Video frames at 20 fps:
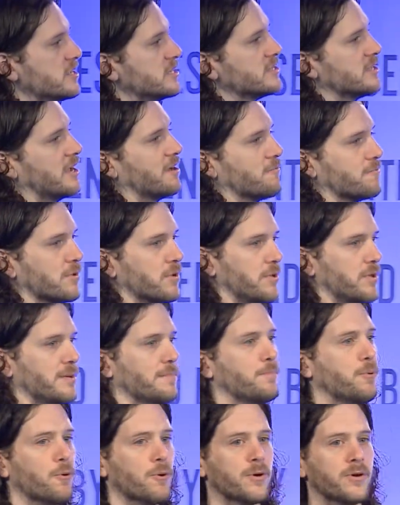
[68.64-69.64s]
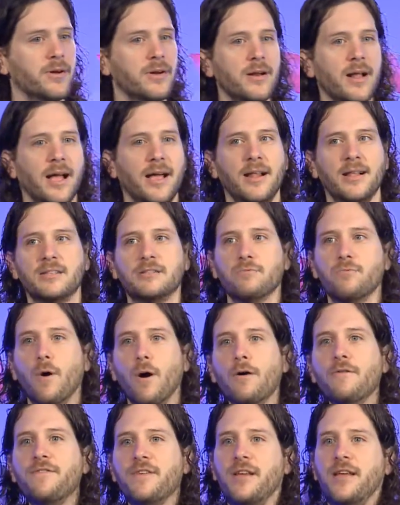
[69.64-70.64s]
is like really important, and it's
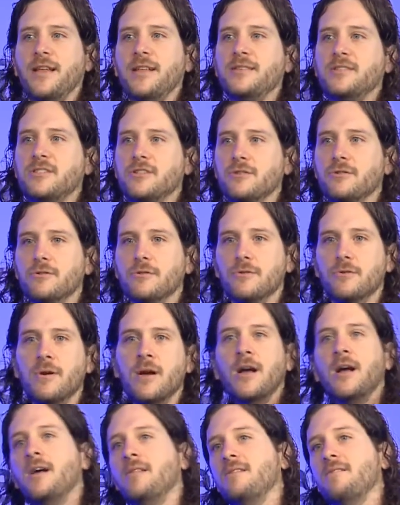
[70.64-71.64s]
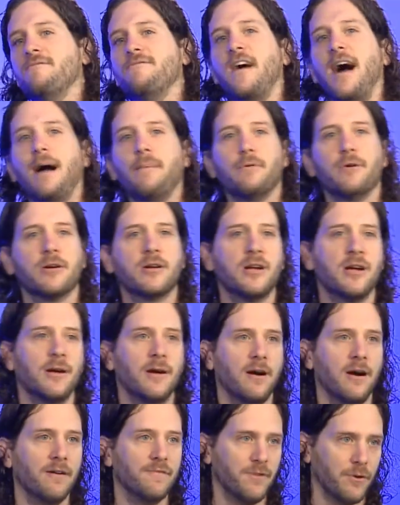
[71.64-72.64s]
woven into the fabric
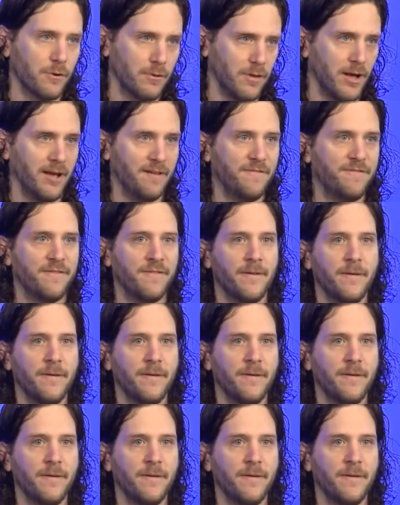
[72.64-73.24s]
of your life.